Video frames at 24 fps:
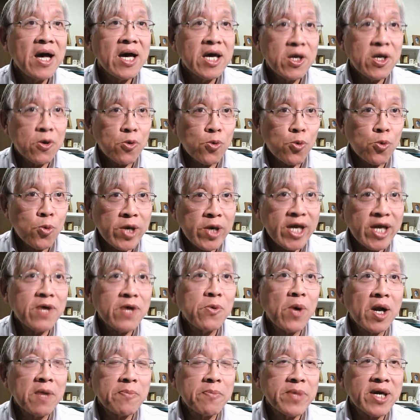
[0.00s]
You really
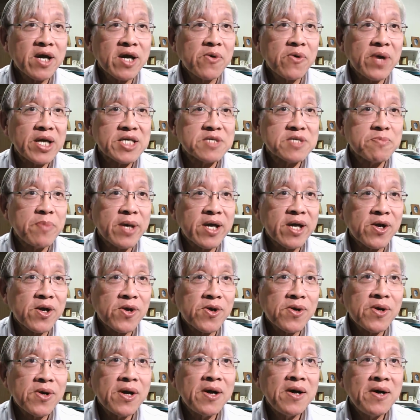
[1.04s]
want to be a great
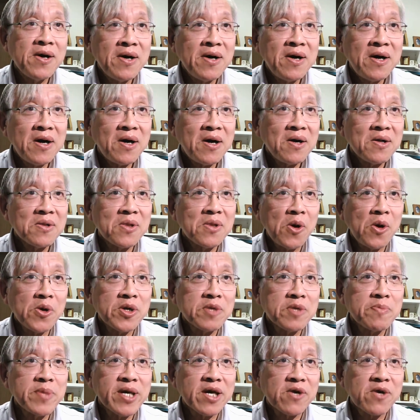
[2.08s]
speaker? Learn to
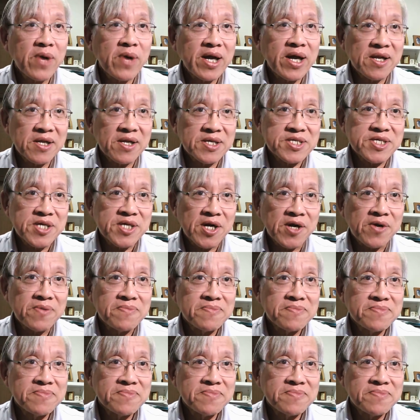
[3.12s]
be a great listener.